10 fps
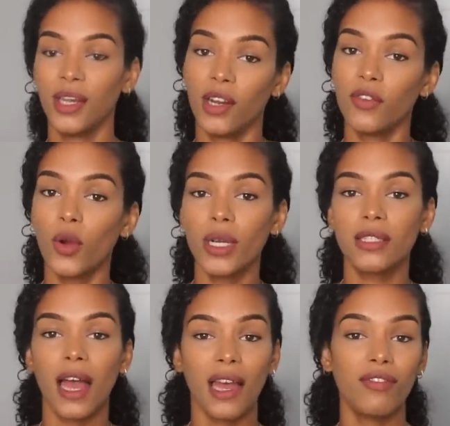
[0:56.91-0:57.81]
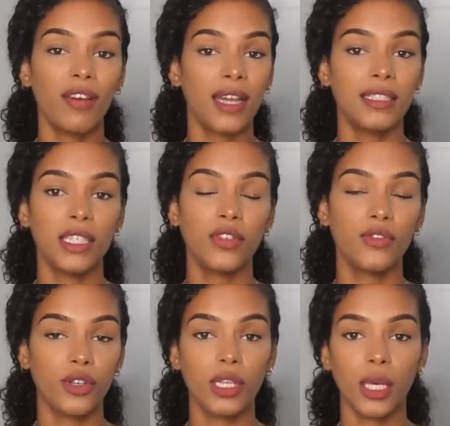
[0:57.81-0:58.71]
And of course, I find it
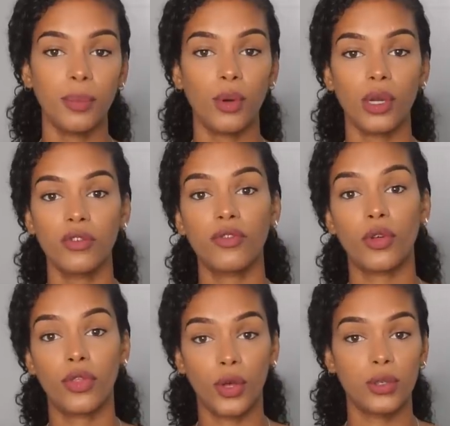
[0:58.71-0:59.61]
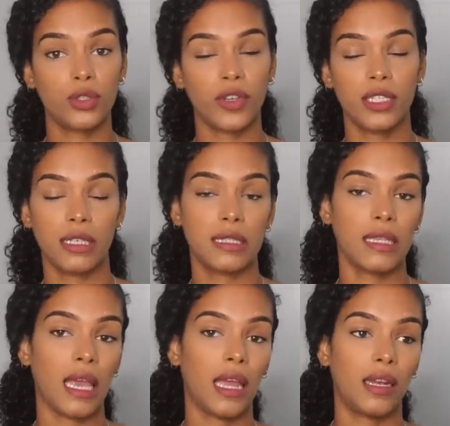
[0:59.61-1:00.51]
really important for those
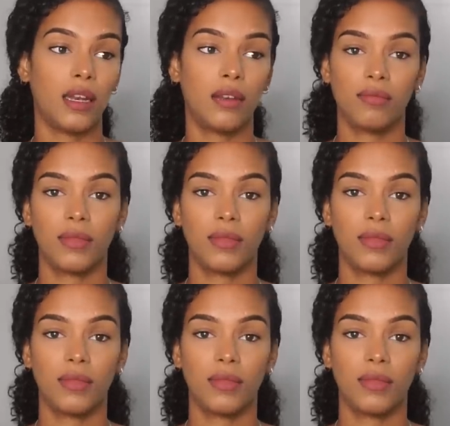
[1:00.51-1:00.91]
reasons and